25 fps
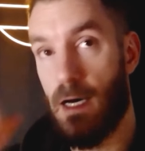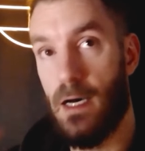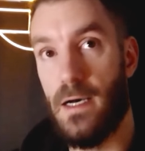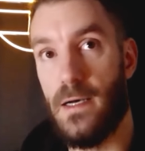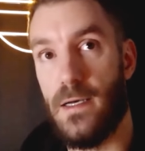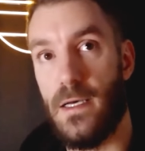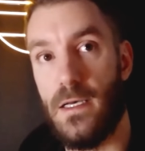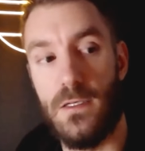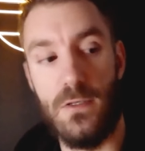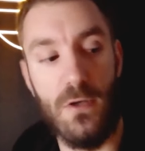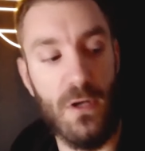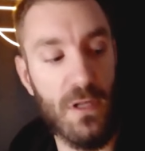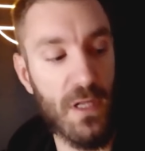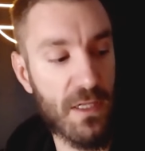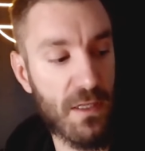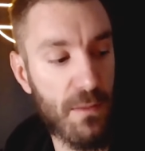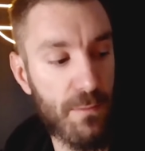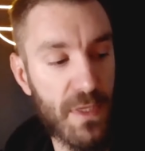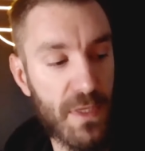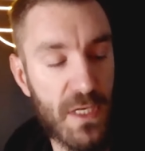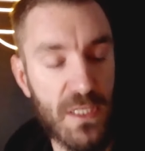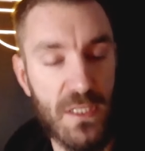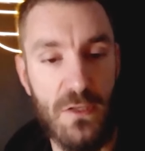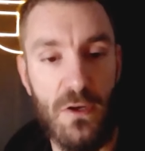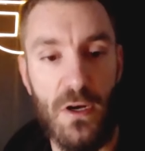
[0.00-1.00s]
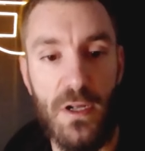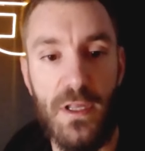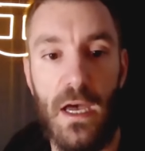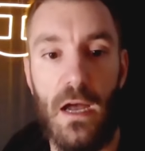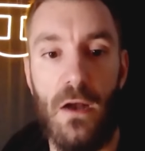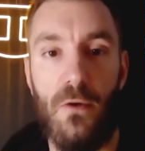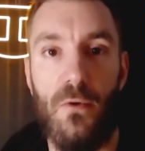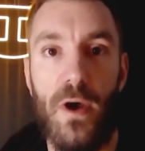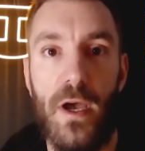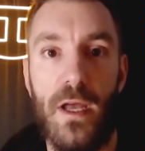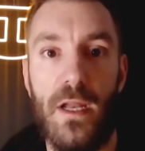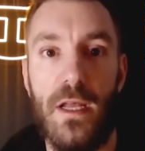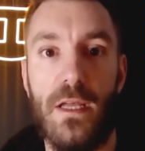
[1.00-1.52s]
he's got like the best knockdown
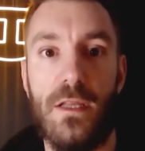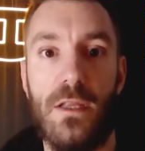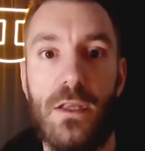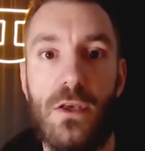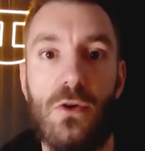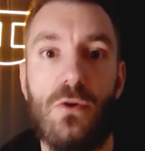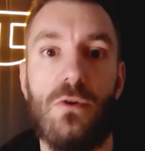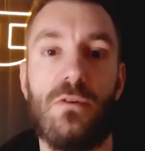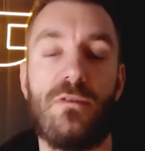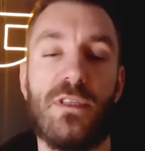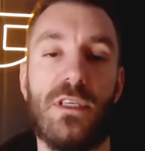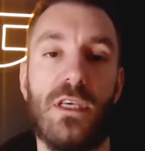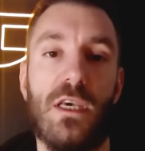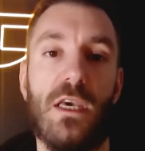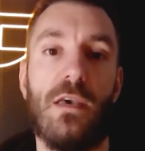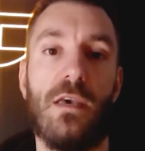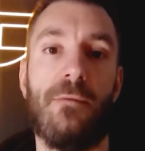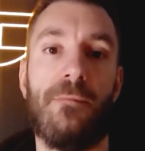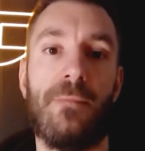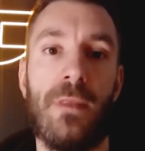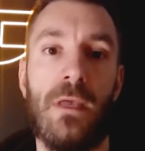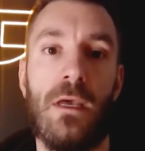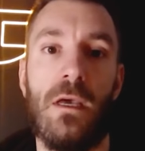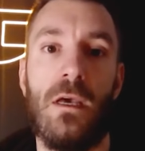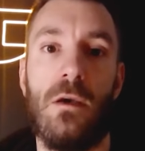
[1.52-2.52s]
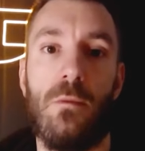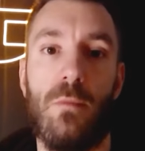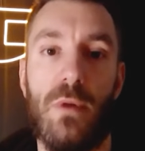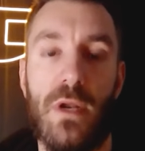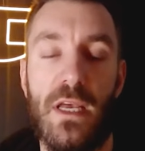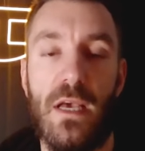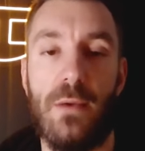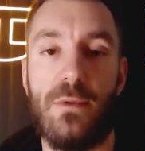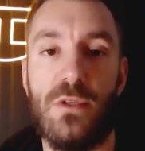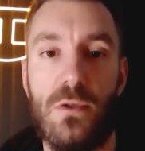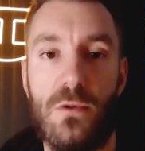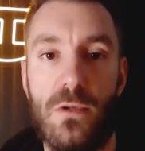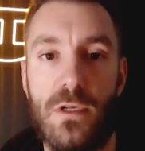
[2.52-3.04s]
rate in the UFC, but he
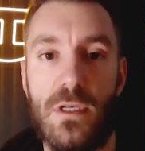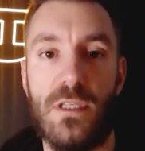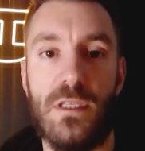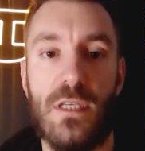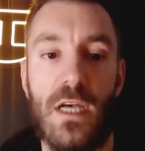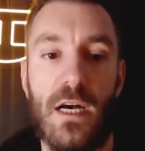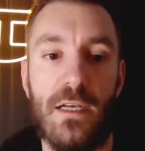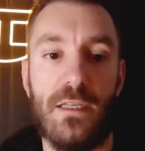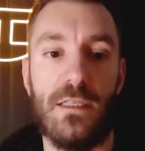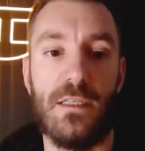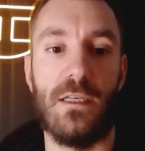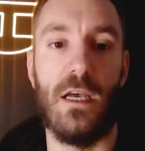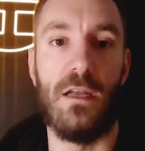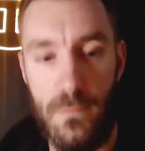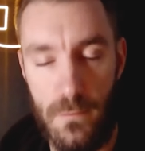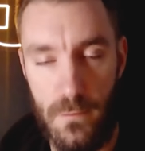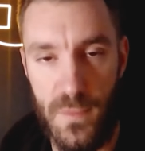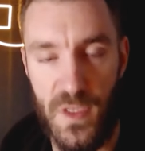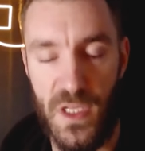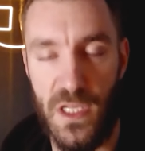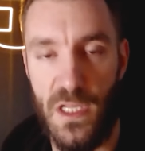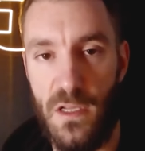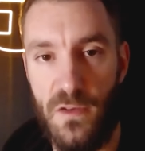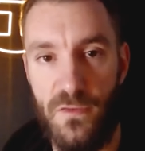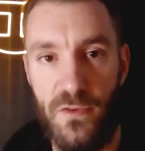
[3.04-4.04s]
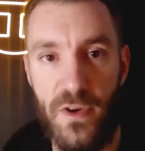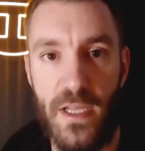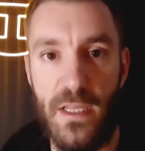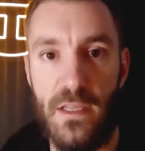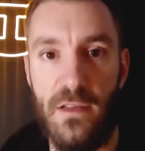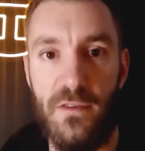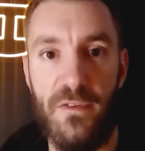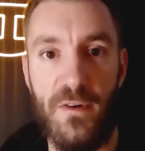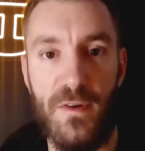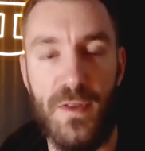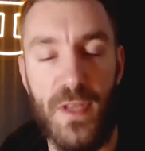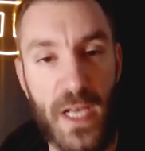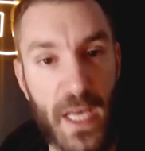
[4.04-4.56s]
absolutely sucks at delivering
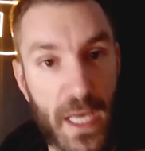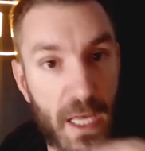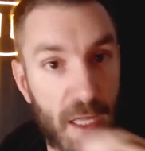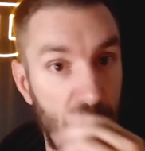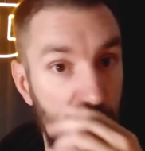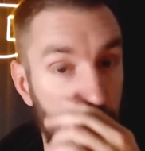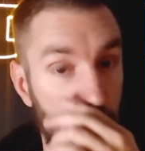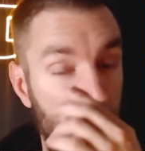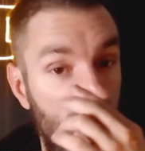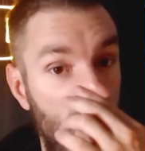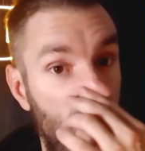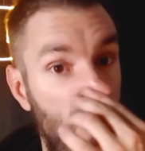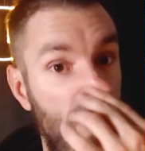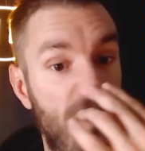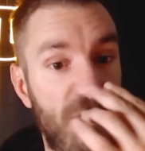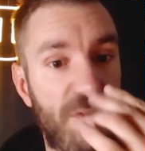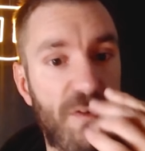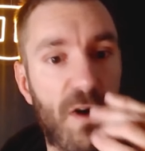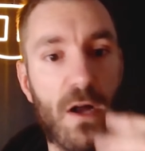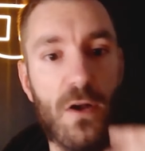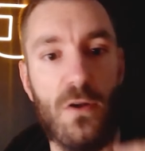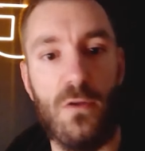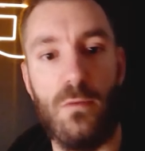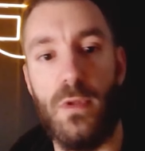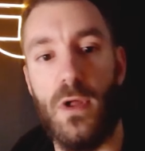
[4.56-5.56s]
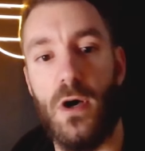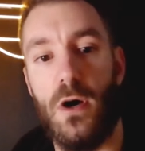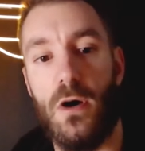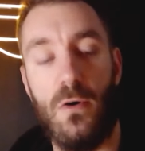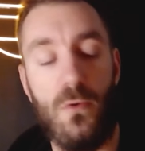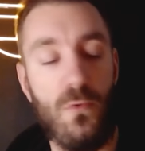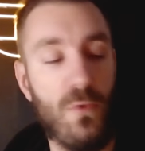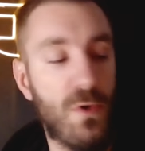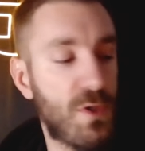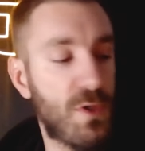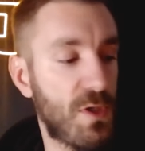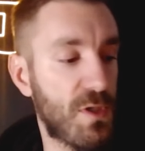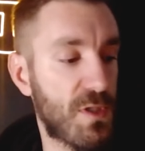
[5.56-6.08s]
the killer blow, the final blow,
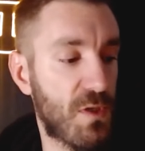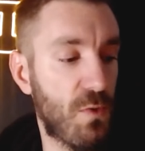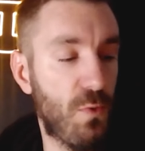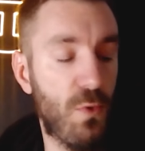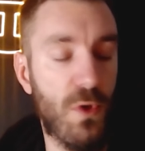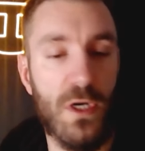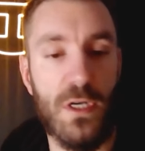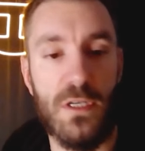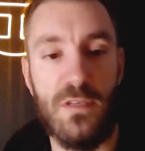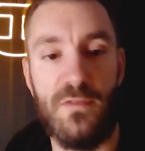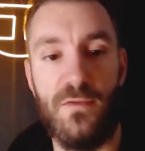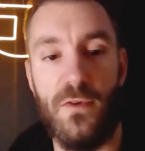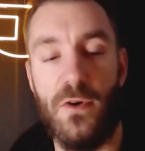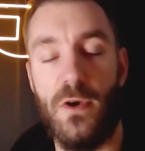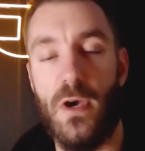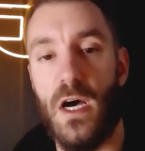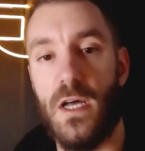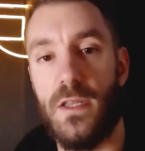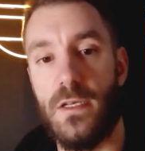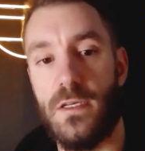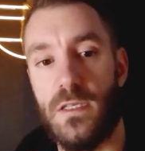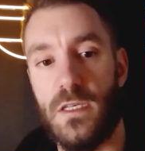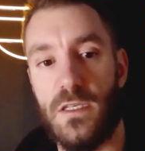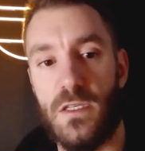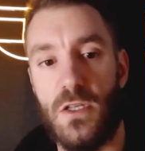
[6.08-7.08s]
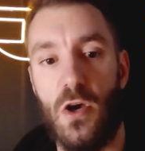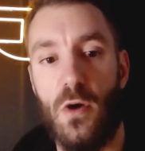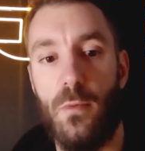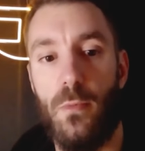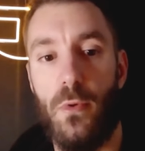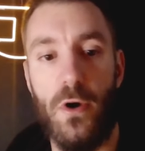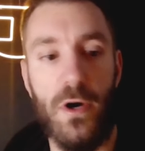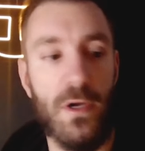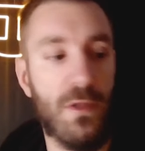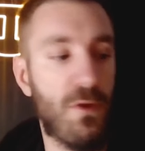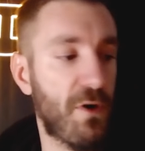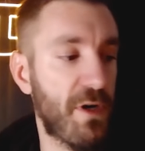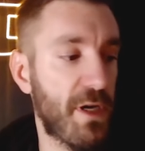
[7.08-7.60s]
which is the worst for your unders. There's no
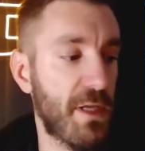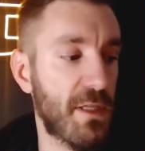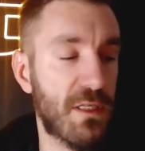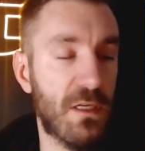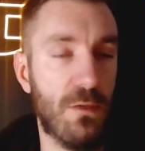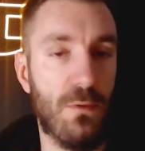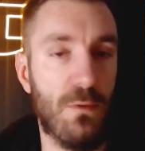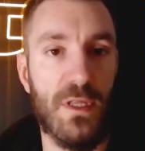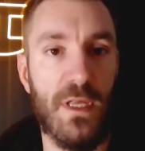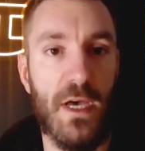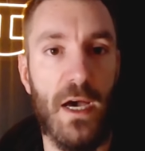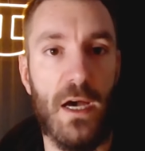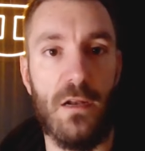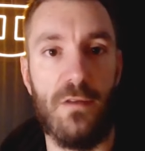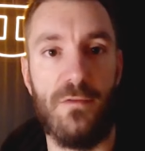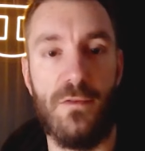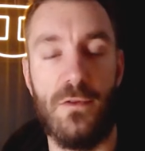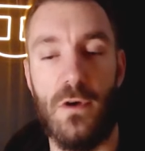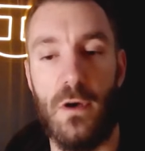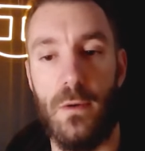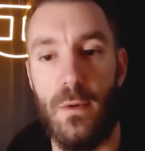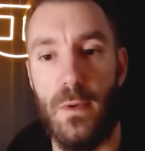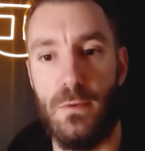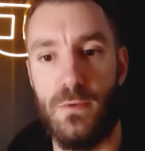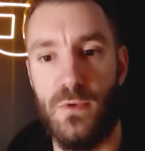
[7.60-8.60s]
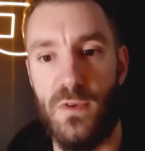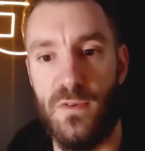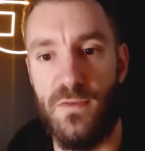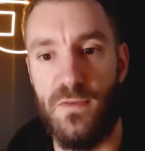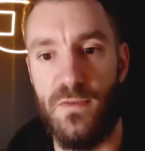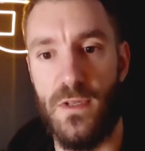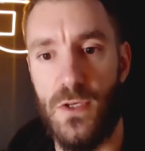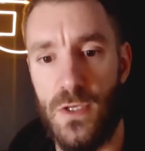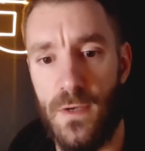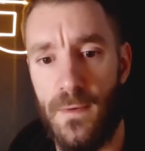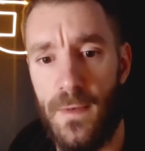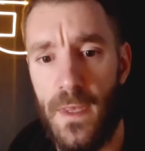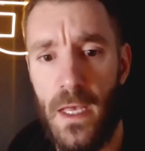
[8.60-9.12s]
point knocking someone down if you're not able to
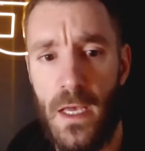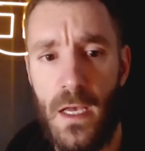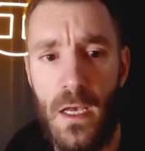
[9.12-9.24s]
finish it.